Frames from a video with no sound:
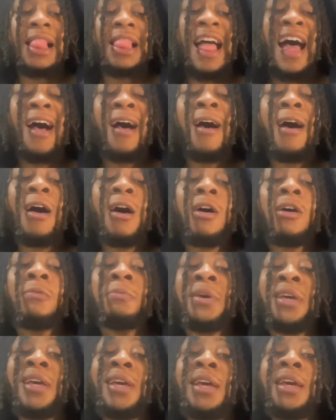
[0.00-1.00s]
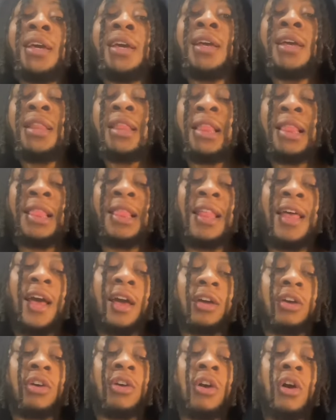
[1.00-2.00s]
allow me to
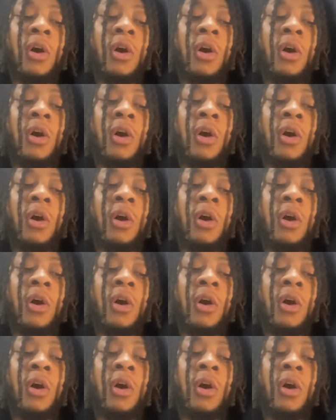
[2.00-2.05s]
let go